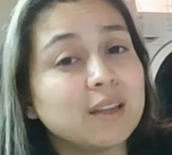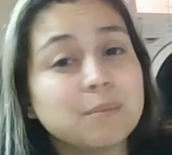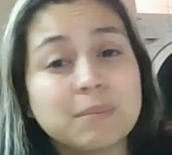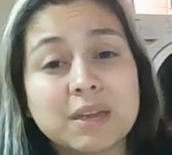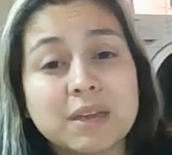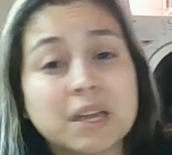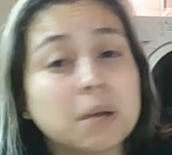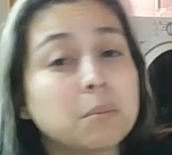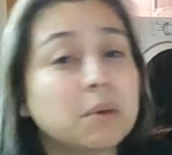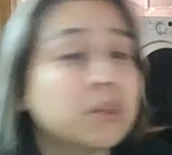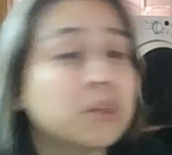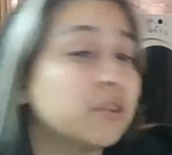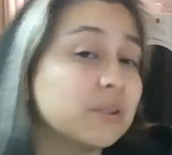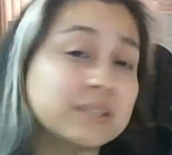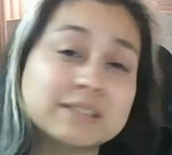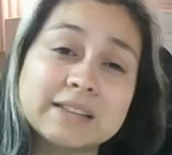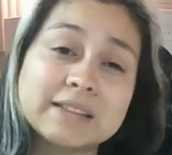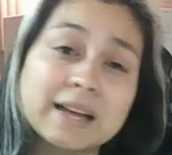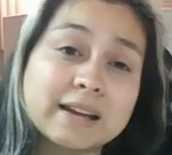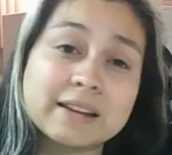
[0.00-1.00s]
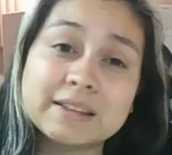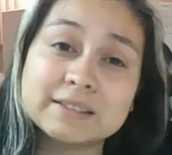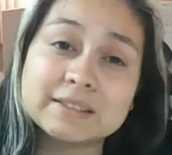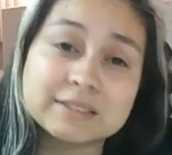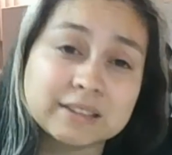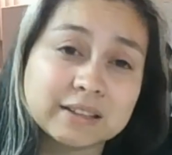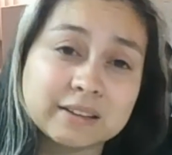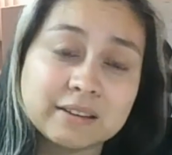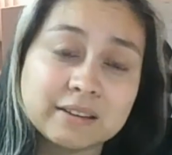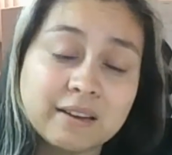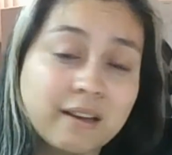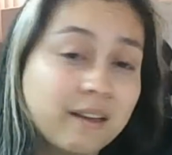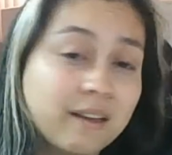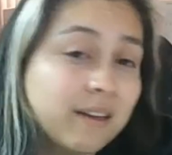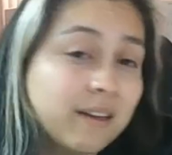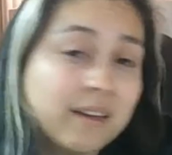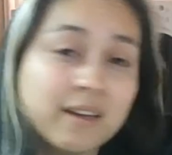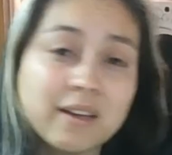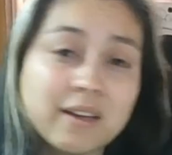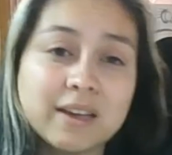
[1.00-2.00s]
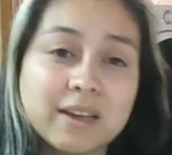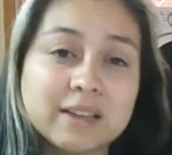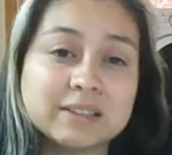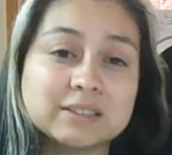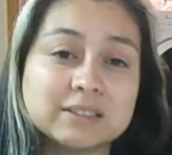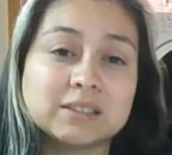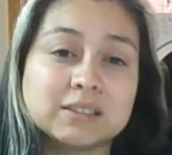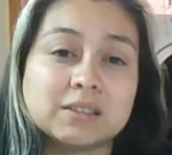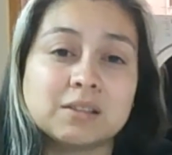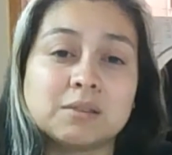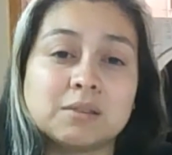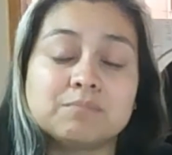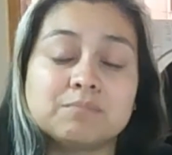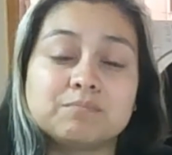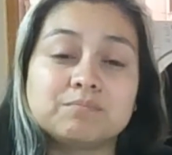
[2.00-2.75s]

Being a mother is not easy. It's a